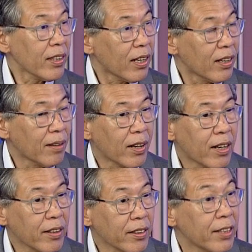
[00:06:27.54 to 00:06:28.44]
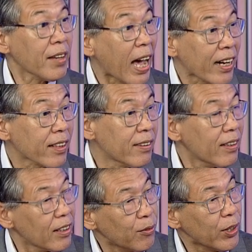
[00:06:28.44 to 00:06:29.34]
Uh, this act.
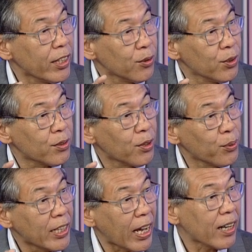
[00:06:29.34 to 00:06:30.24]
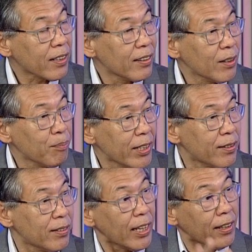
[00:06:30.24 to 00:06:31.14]
And when you use the word act, that
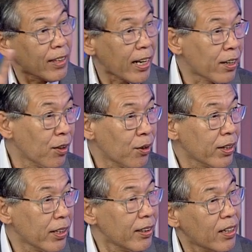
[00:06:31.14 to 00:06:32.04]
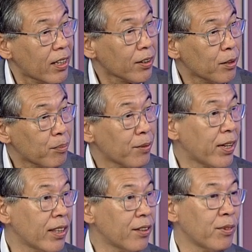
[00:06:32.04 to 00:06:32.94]
means the entire law, hindi lang yung
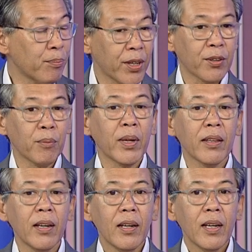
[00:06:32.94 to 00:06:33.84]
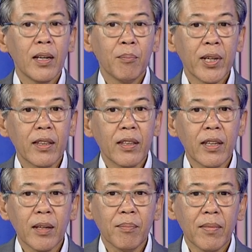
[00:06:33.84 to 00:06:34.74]
preventive imprisonment. But
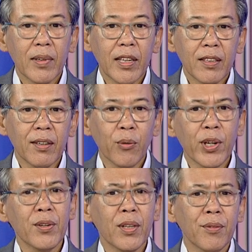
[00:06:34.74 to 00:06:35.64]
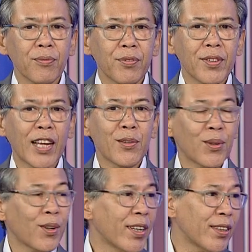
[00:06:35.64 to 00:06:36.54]
um, it's a question of
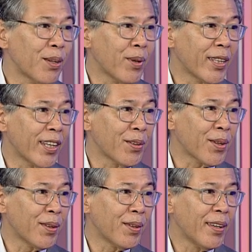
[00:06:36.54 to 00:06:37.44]
statutory interpretation.